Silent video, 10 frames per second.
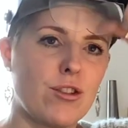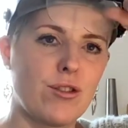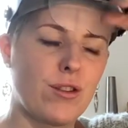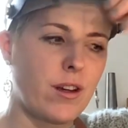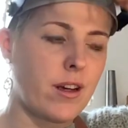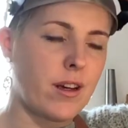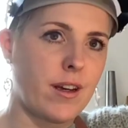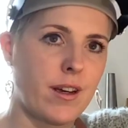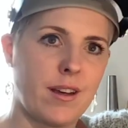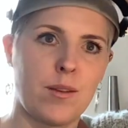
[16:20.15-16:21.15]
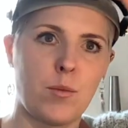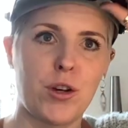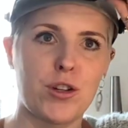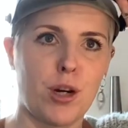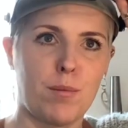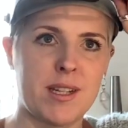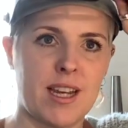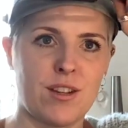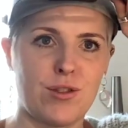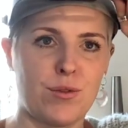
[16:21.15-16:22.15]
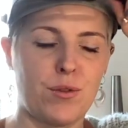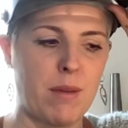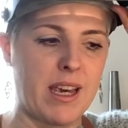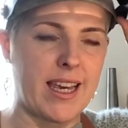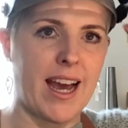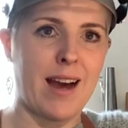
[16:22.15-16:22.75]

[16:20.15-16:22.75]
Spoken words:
another workshop essential for me.